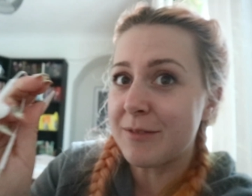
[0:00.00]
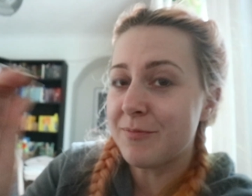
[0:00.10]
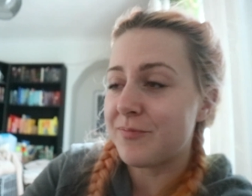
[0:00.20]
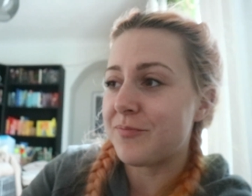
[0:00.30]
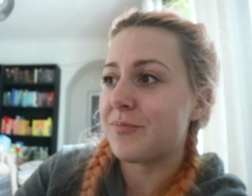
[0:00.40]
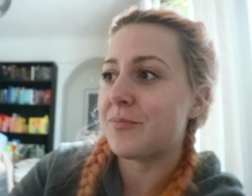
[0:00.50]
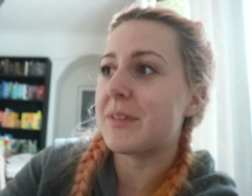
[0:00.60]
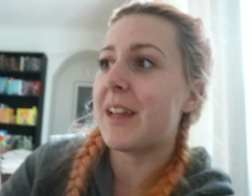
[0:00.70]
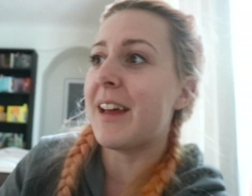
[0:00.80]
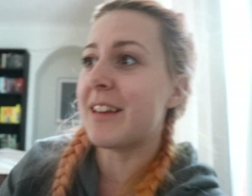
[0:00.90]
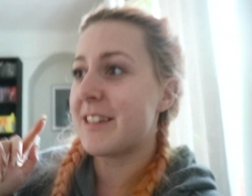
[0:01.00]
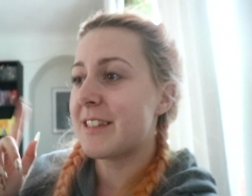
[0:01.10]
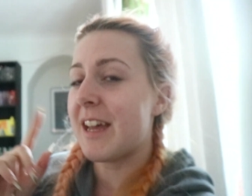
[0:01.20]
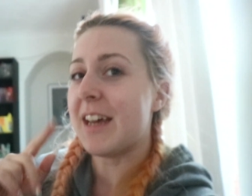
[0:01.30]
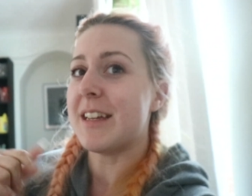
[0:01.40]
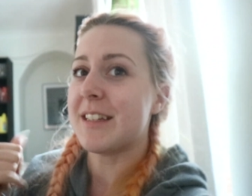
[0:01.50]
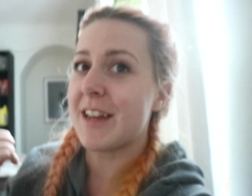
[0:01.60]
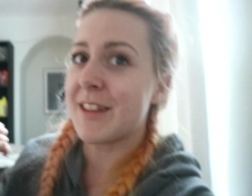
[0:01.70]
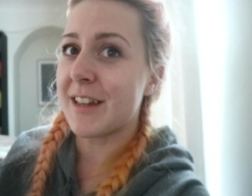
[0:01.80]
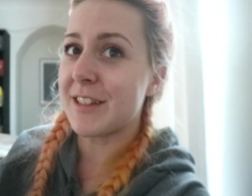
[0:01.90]
in and he stared,
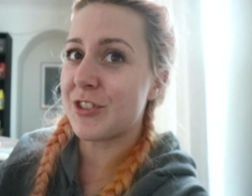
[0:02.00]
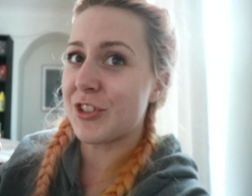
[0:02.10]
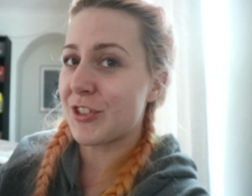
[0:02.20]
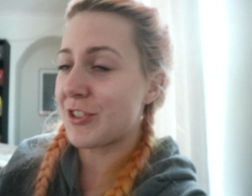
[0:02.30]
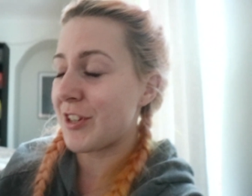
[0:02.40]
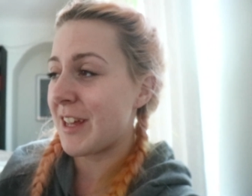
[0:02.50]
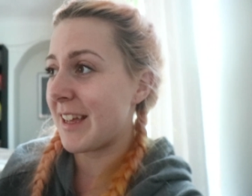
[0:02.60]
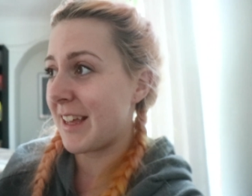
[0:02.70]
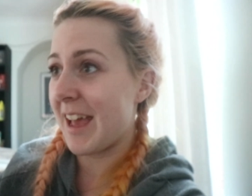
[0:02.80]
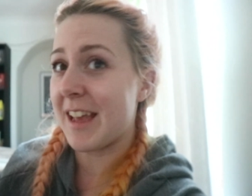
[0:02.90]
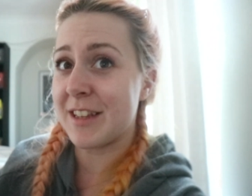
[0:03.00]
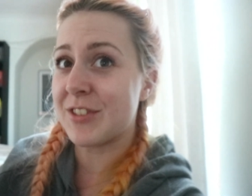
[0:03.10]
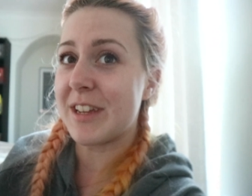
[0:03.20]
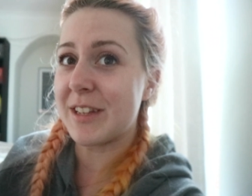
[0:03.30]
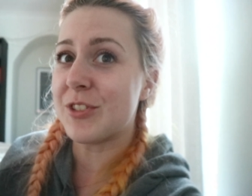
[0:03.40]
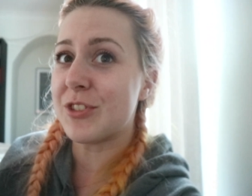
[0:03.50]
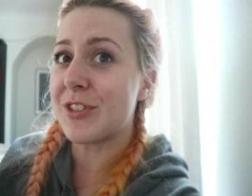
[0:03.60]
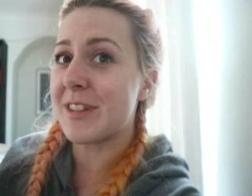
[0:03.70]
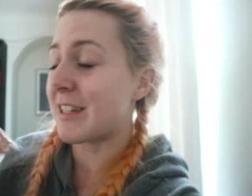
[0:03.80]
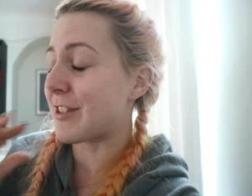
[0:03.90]
and then he's just done it again.
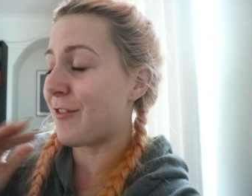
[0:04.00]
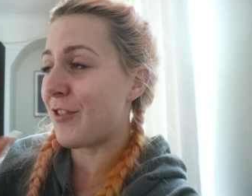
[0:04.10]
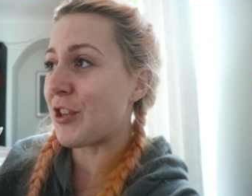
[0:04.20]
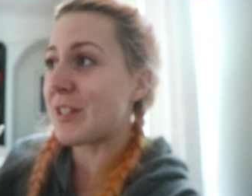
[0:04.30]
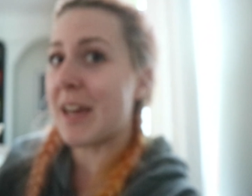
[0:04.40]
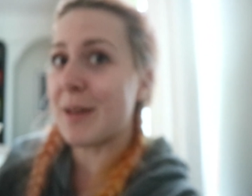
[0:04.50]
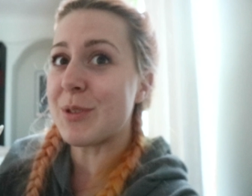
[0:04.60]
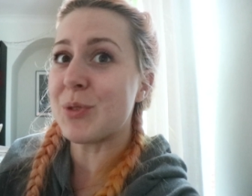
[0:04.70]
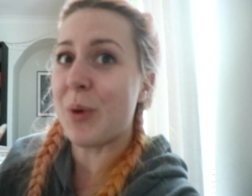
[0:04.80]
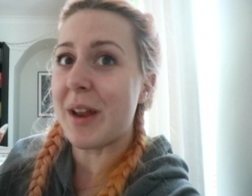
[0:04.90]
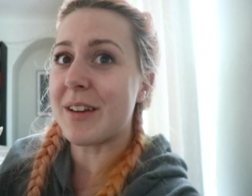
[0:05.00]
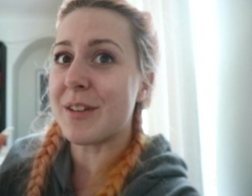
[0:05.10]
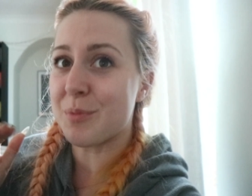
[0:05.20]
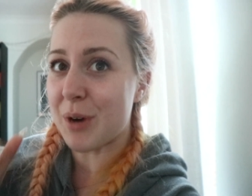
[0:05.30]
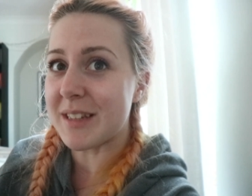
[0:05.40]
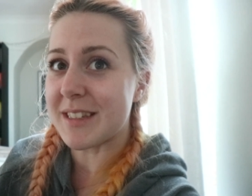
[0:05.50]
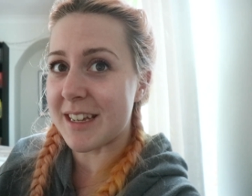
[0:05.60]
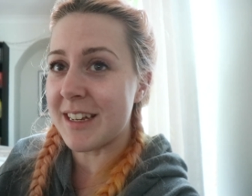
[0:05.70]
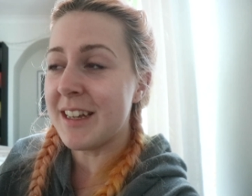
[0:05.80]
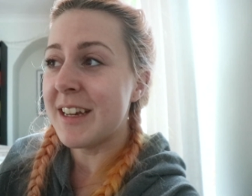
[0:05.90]
That's the first time he's went and
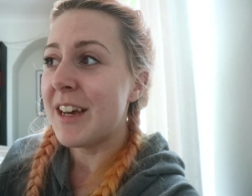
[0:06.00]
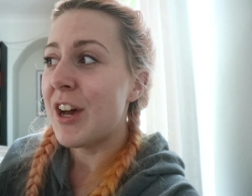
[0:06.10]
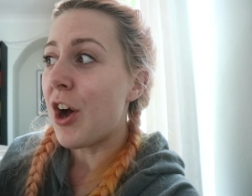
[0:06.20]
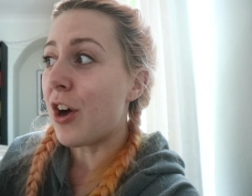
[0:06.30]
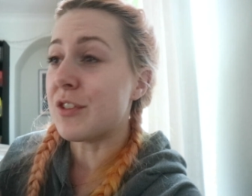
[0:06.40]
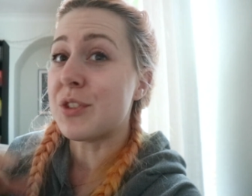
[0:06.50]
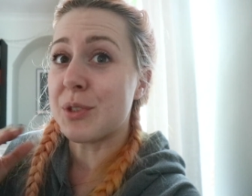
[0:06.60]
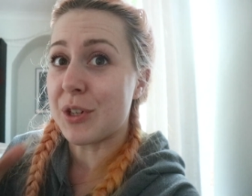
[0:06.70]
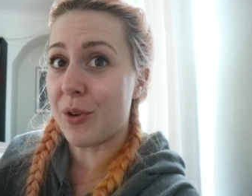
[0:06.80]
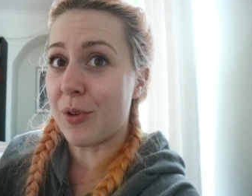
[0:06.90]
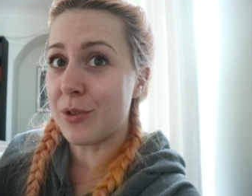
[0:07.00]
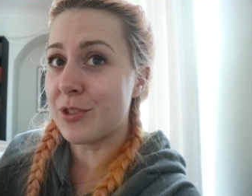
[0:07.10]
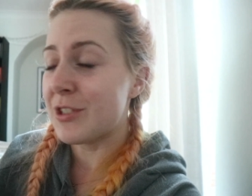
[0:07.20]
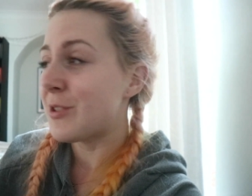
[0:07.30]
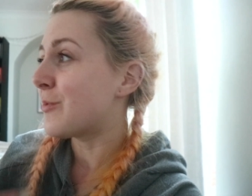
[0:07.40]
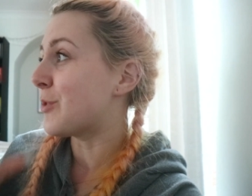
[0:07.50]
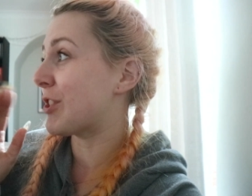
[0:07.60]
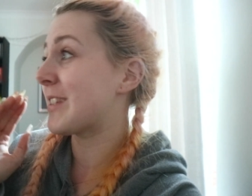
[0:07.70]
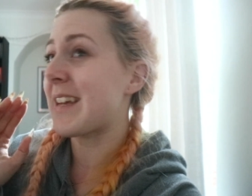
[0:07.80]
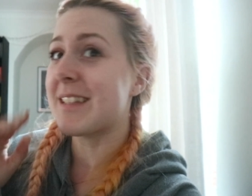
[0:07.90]
pressed it of his own accord,
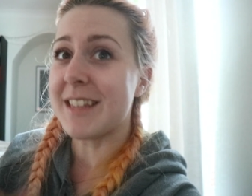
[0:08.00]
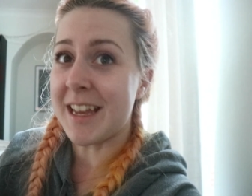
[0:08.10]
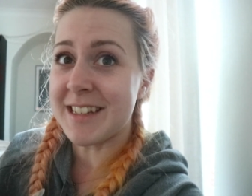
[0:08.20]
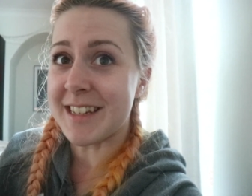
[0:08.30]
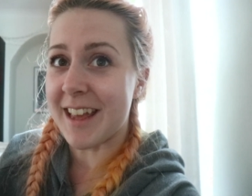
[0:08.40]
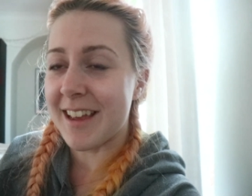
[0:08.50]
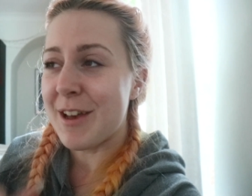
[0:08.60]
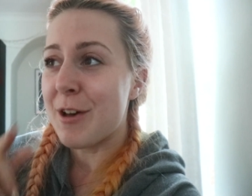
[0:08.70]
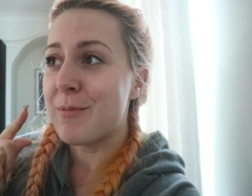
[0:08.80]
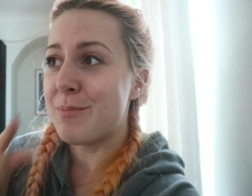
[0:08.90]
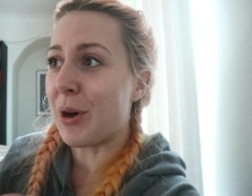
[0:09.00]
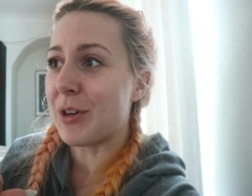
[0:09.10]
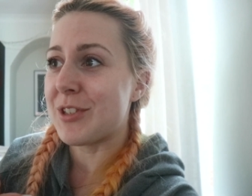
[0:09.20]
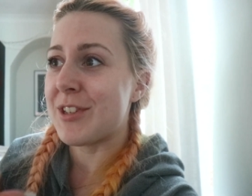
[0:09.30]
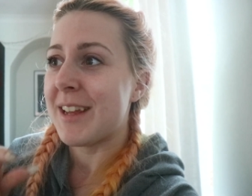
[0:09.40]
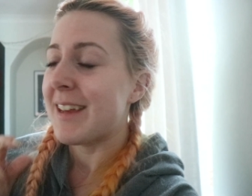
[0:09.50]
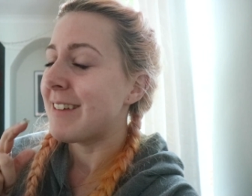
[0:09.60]
which is exciting, but